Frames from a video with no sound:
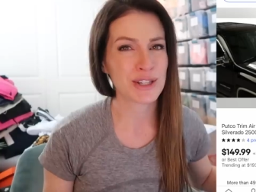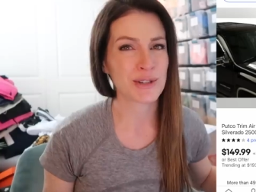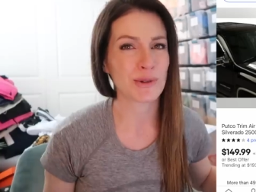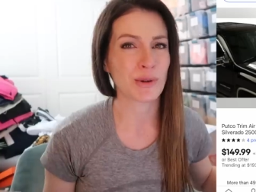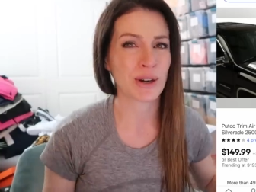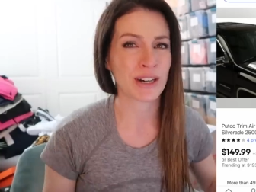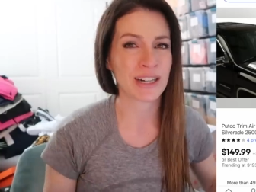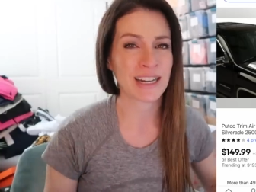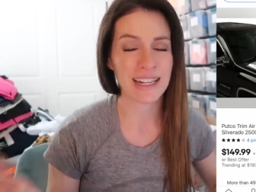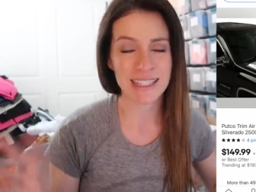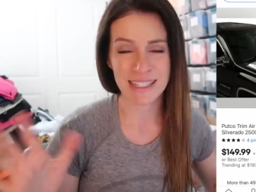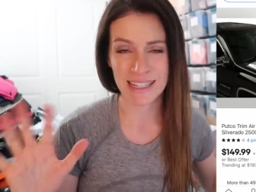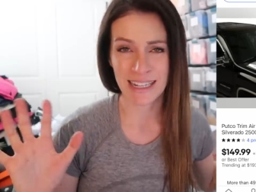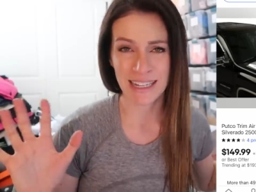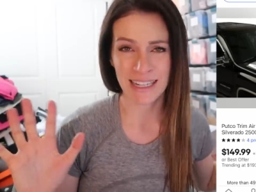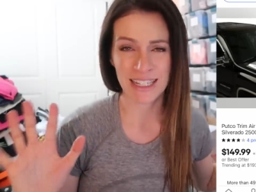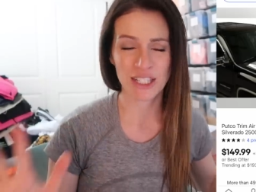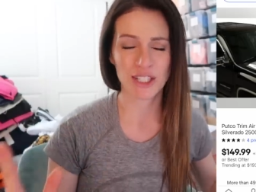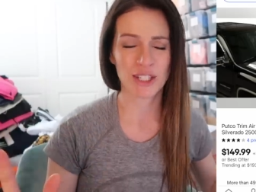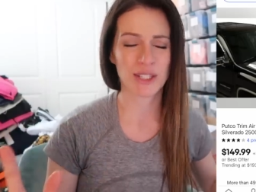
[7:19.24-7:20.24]
just organize it.
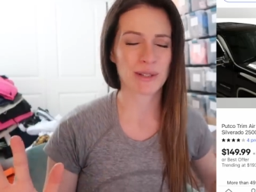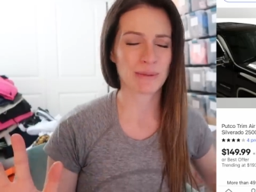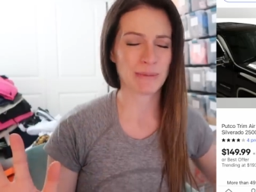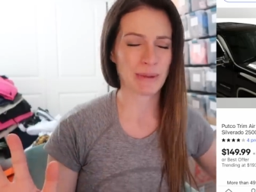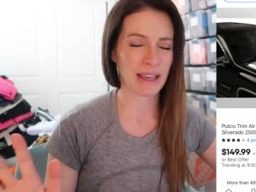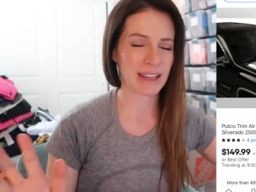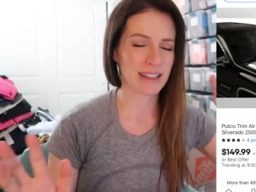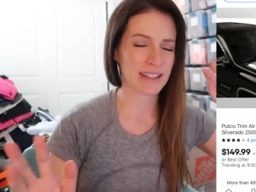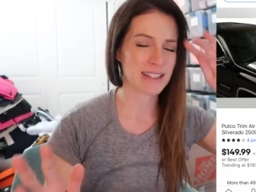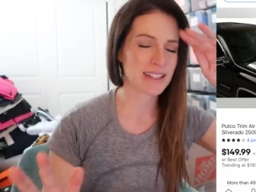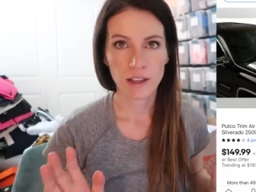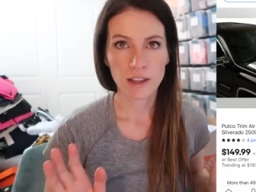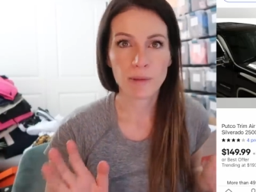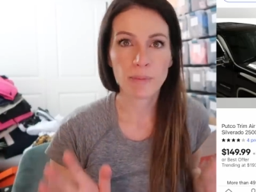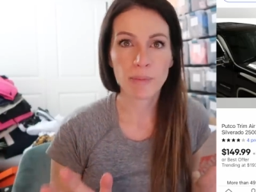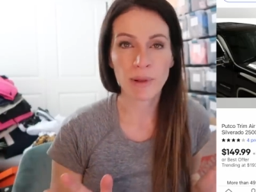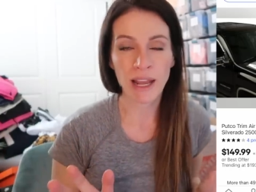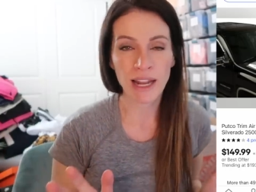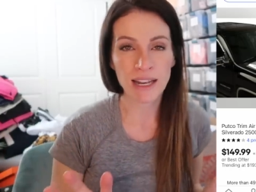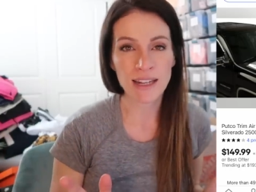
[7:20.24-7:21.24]
It's just a mess. The
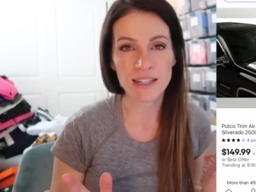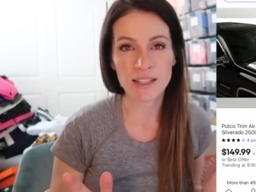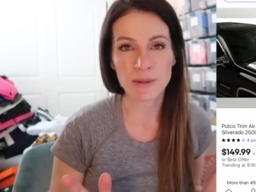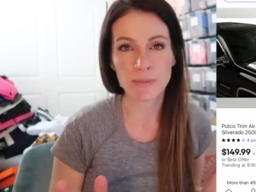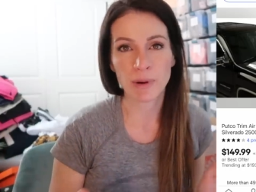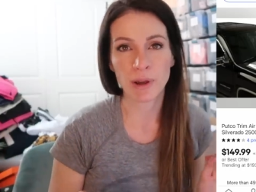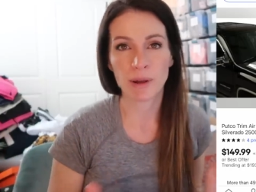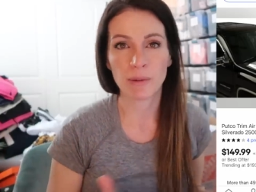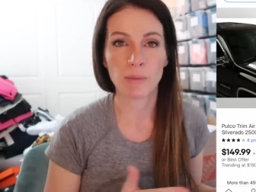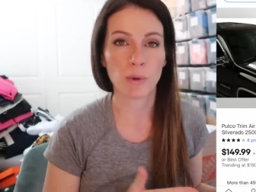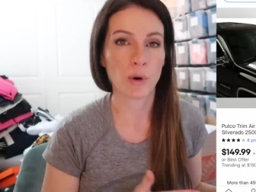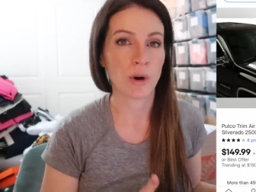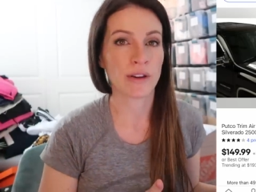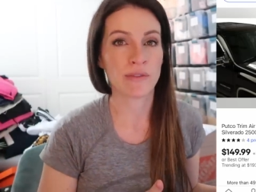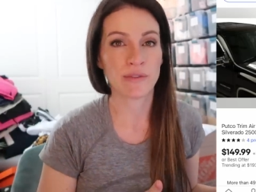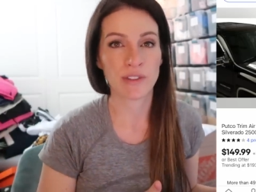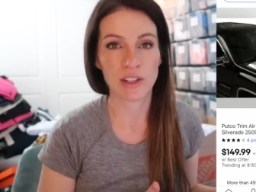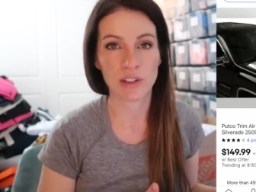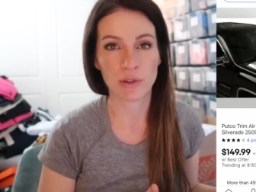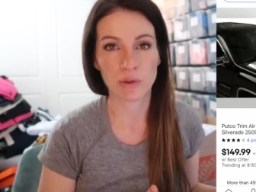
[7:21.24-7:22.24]
plan is to put more
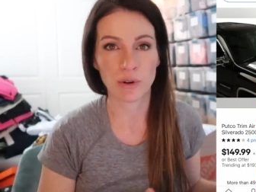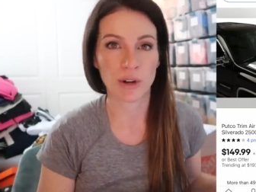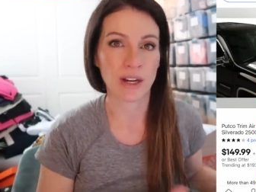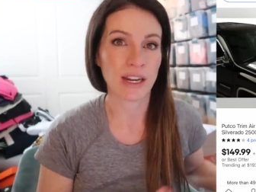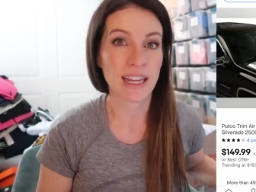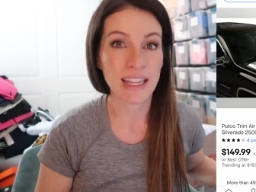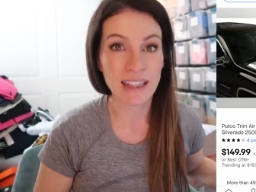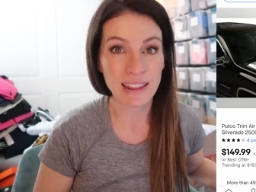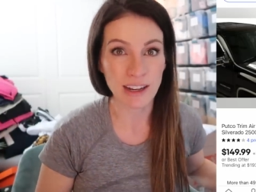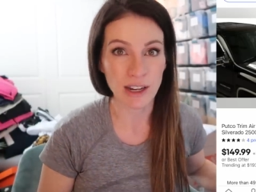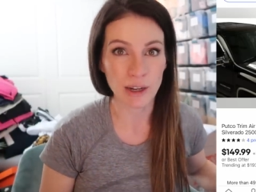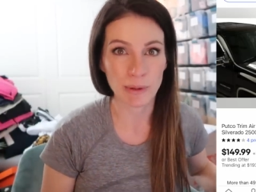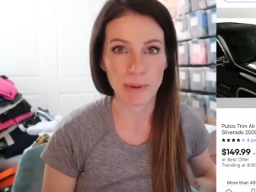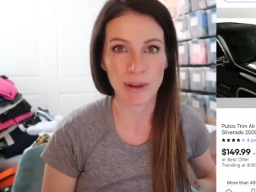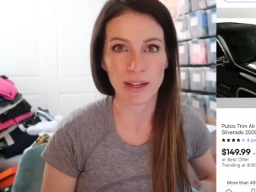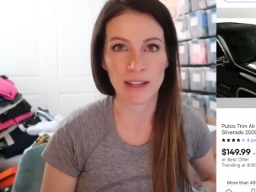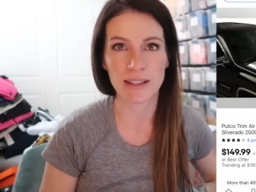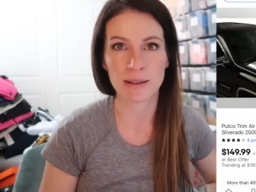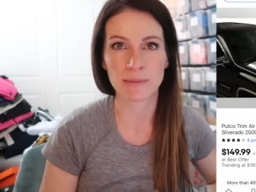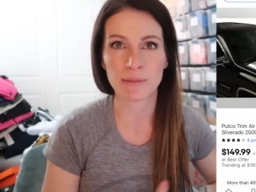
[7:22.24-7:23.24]
inventory in there
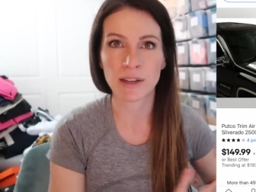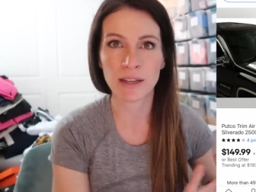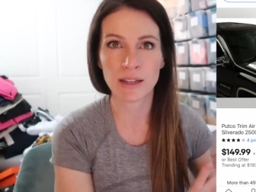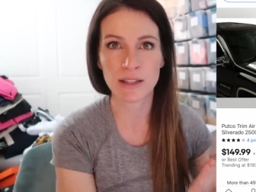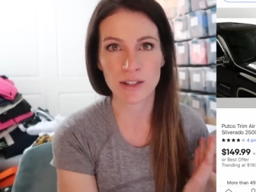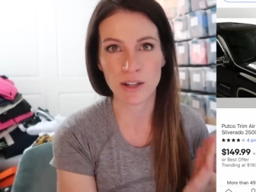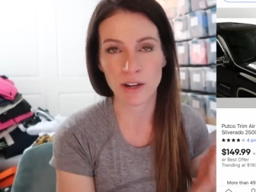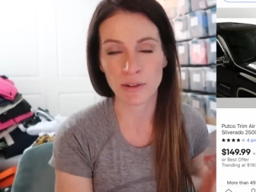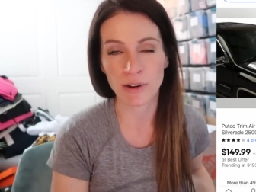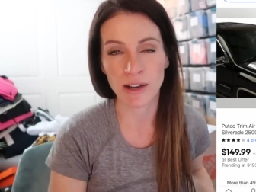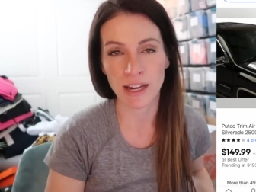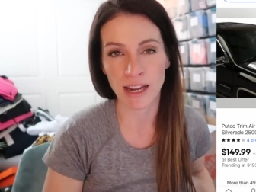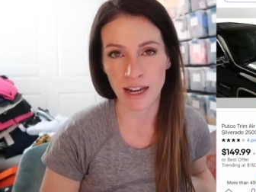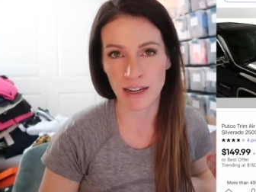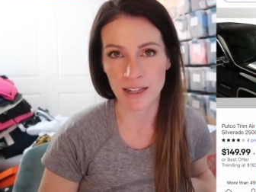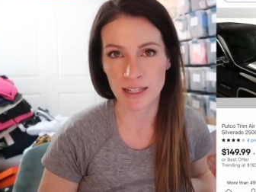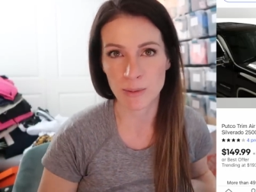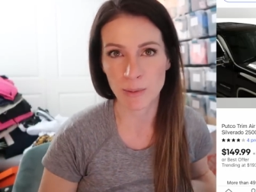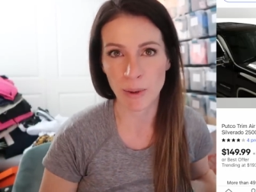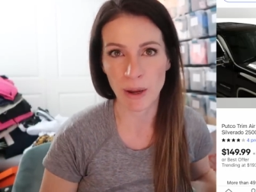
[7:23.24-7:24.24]
because I'm going to start running
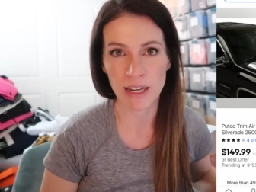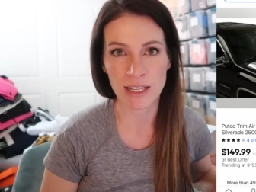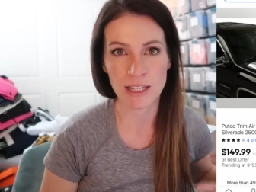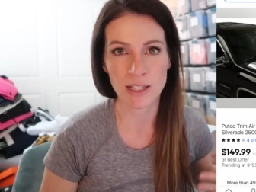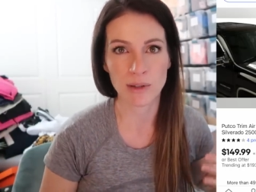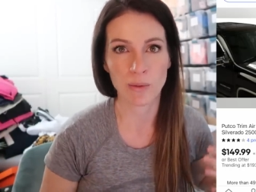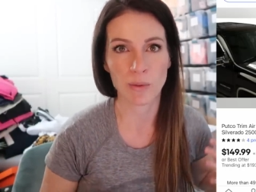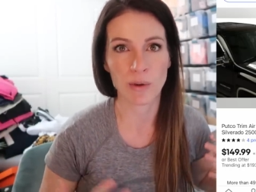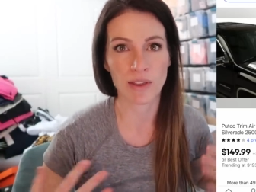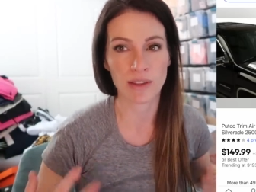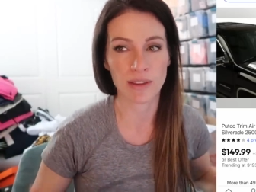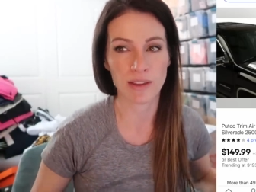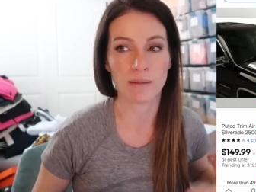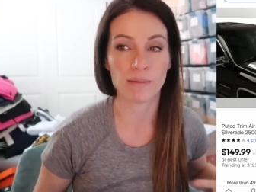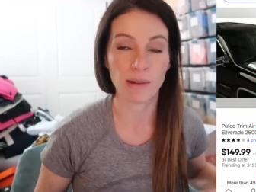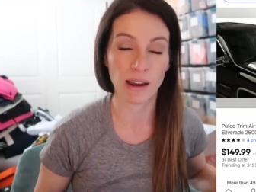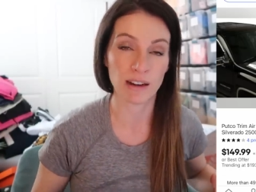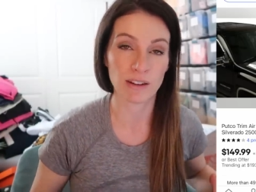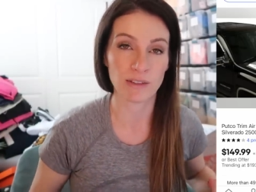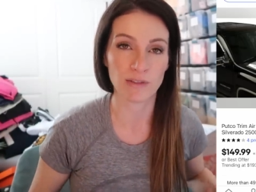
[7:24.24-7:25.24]
out of space with the
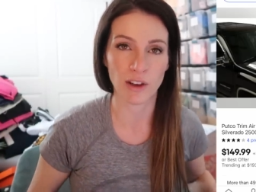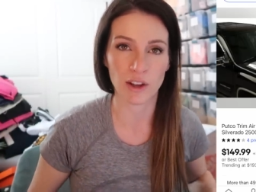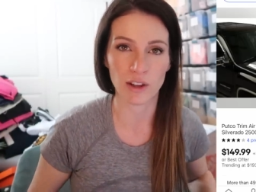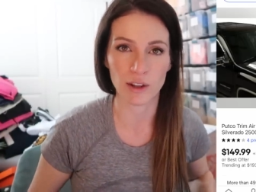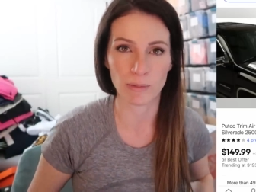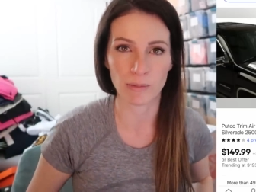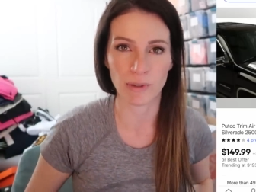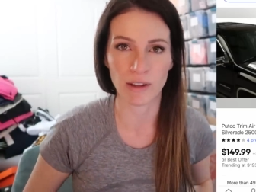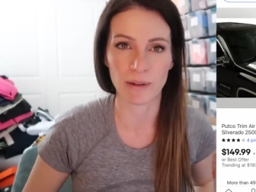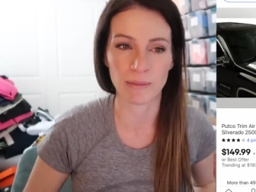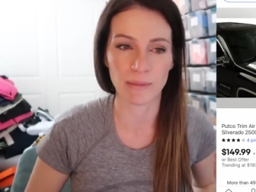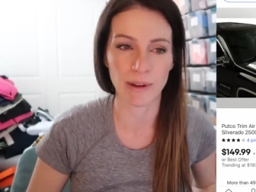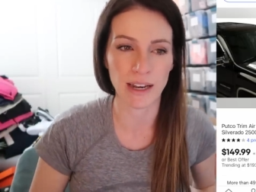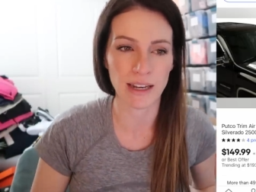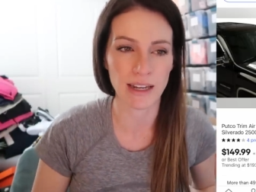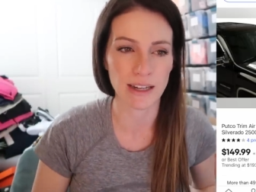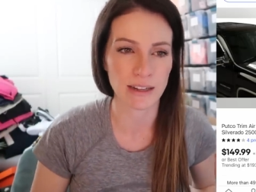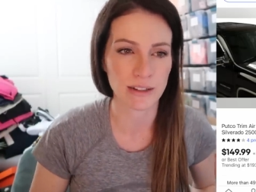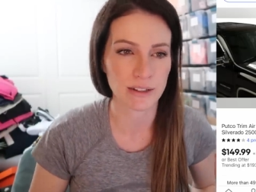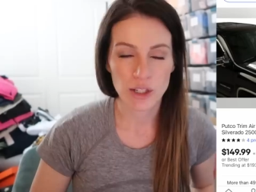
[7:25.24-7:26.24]
amount of volume that I'm
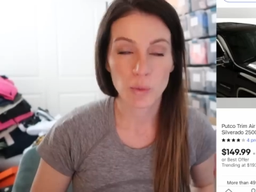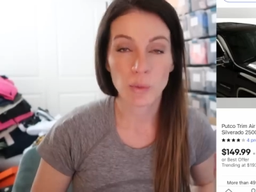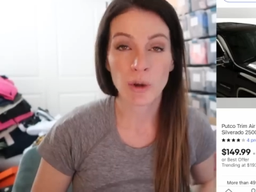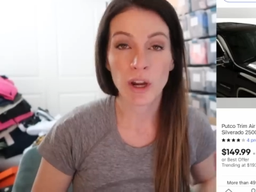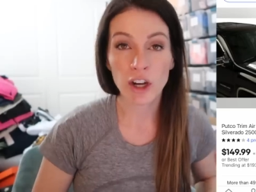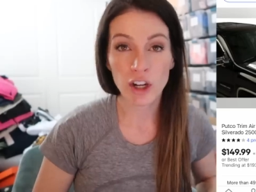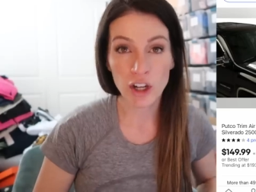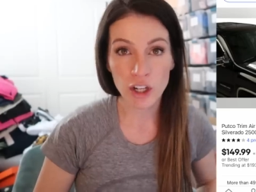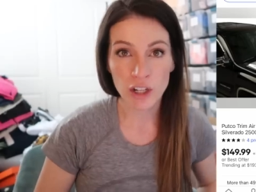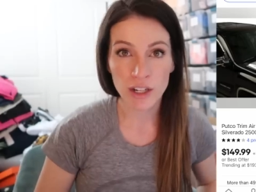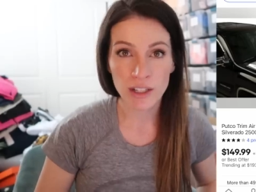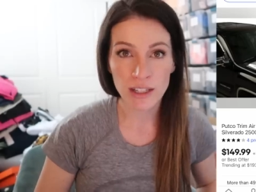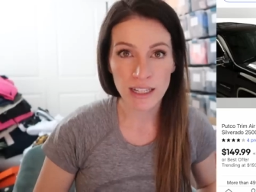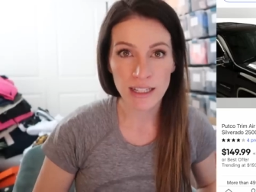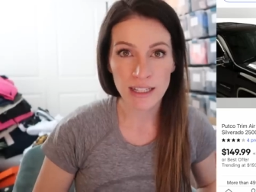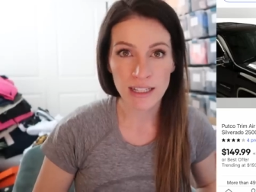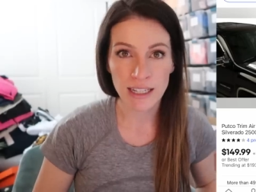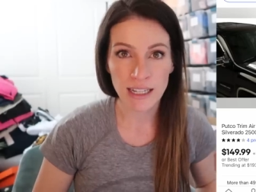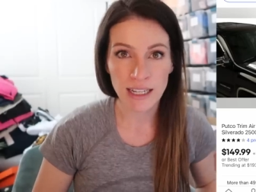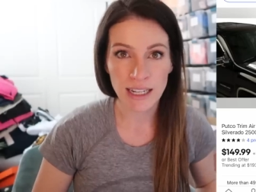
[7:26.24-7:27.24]
getting. So we are currently
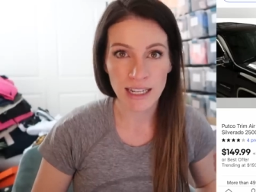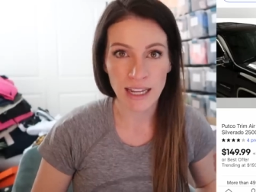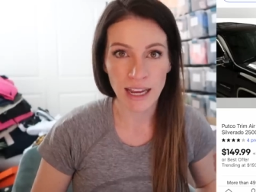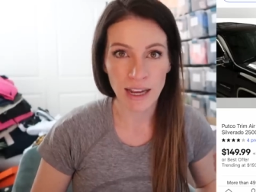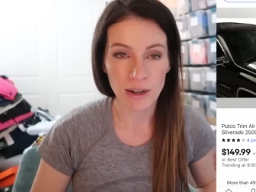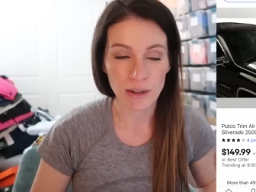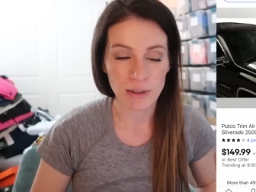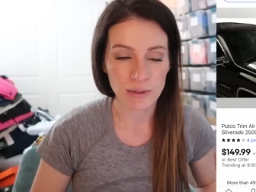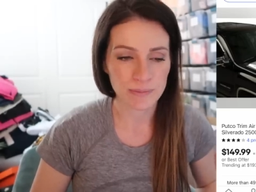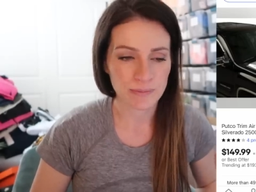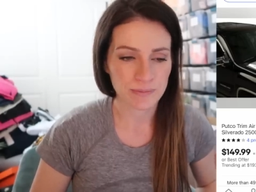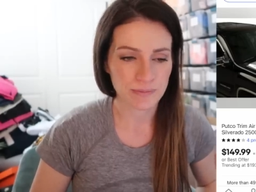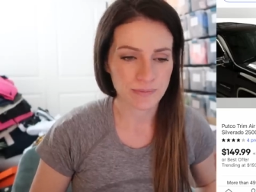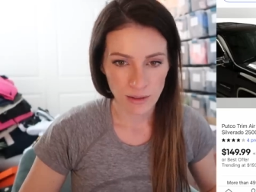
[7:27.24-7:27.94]
cleaning it out.